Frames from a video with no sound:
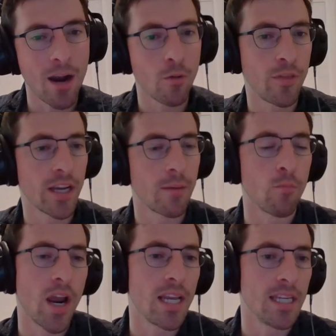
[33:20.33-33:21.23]
I don't think
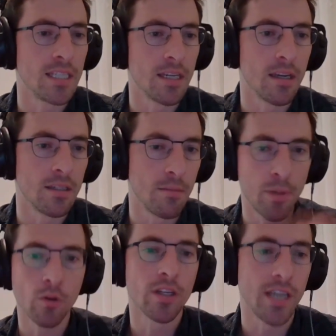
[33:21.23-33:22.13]
i'm ready to, to
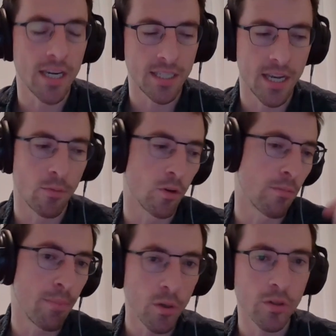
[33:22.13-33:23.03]
build a data table
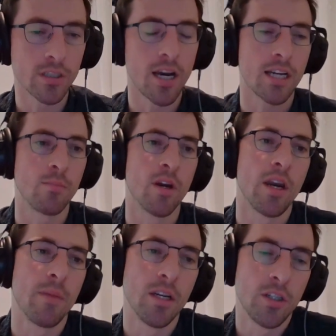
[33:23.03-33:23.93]
or build a document
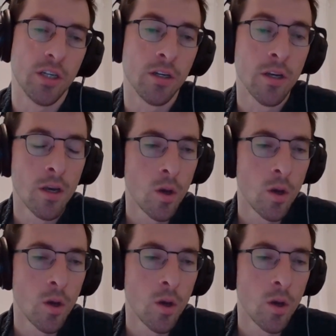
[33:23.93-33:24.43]
automation